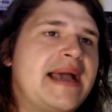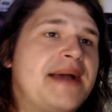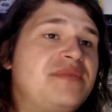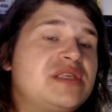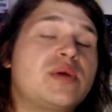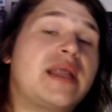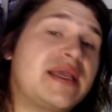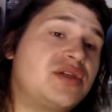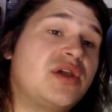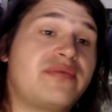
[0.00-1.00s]
This one I
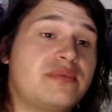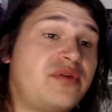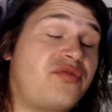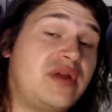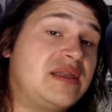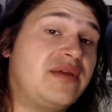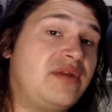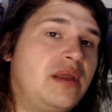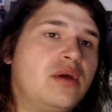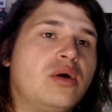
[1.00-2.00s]
actually got from a free
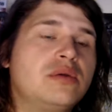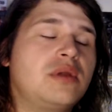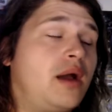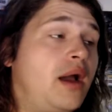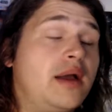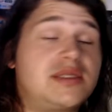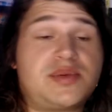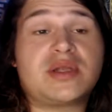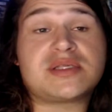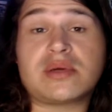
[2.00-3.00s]
DVD haul. To be
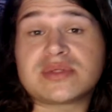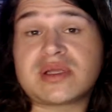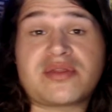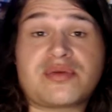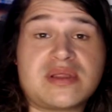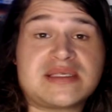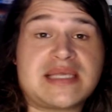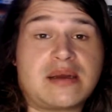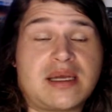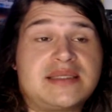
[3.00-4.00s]
honest, I was going to throw this
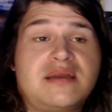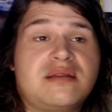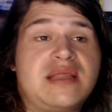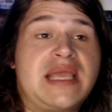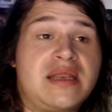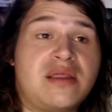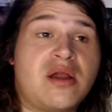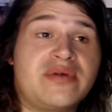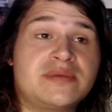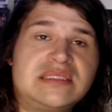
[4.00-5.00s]
out. I didn't think anything
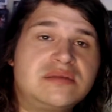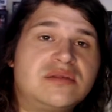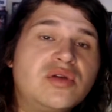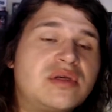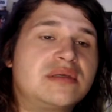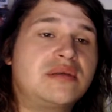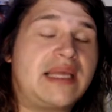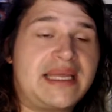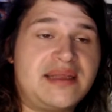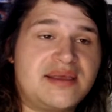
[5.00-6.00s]
of it. Didn't look
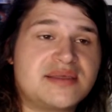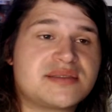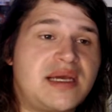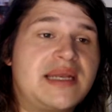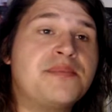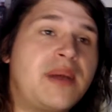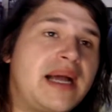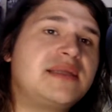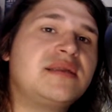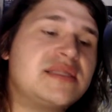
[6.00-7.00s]
like anything exciting,
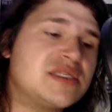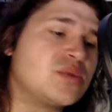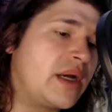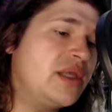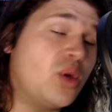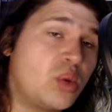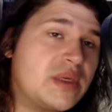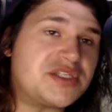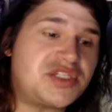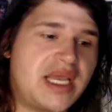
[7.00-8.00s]
but this is why you
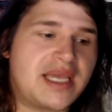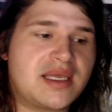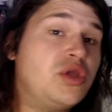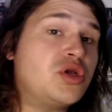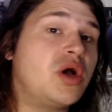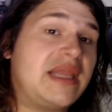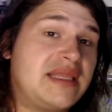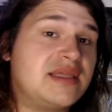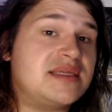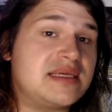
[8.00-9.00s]
always check what you got
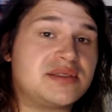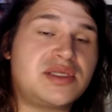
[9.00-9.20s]
in your deals.